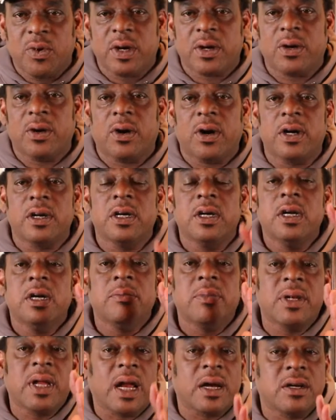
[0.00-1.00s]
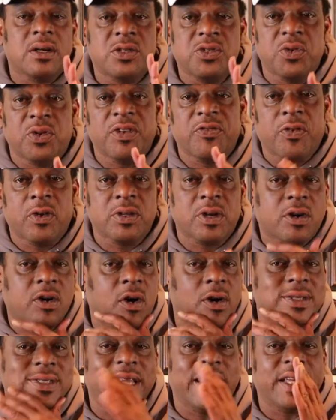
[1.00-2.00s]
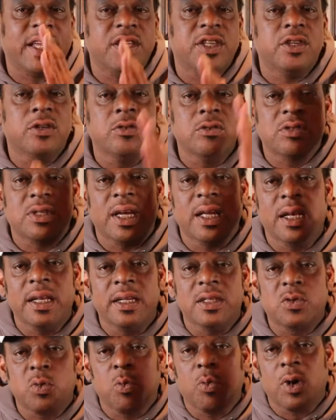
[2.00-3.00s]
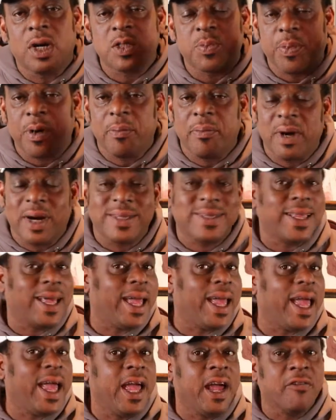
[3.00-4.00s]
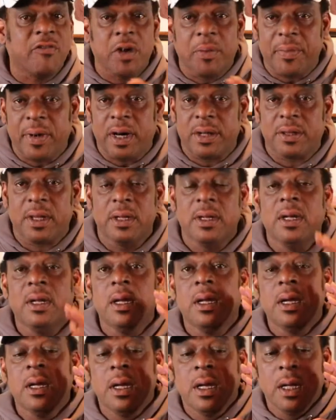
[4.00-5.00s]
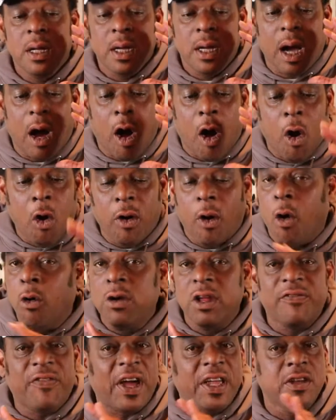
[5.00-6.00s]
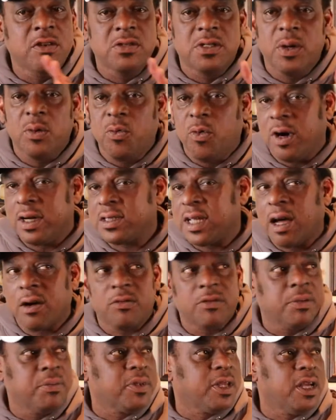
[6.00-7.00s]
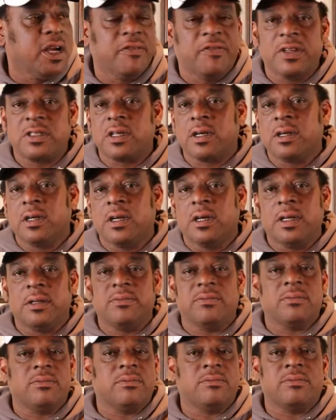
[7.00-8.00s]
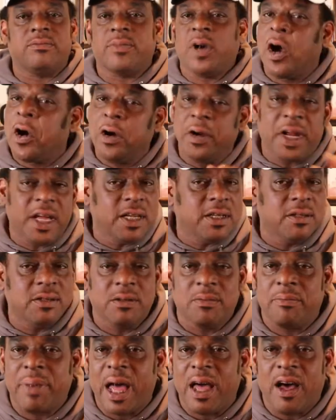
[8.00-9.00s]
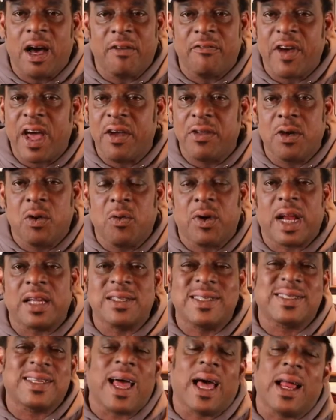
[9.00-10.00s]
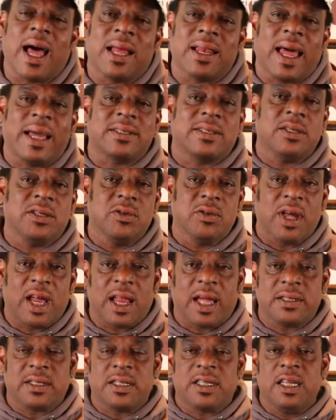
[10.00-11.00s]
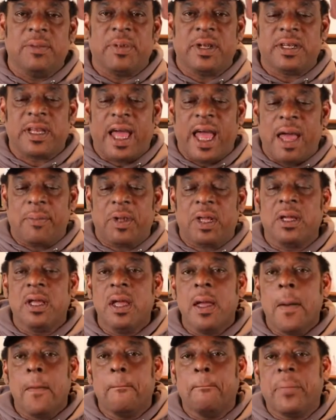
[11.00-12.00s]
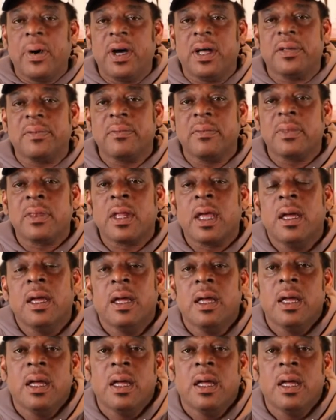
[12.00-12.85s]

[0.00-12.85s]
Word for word: one card, but out of the 24 other cars, they get used at least once per month, every month. Only if I use it once. I don't even care if it's a good earning a value or what. I just I, I like to do that. I like to keep in habit. But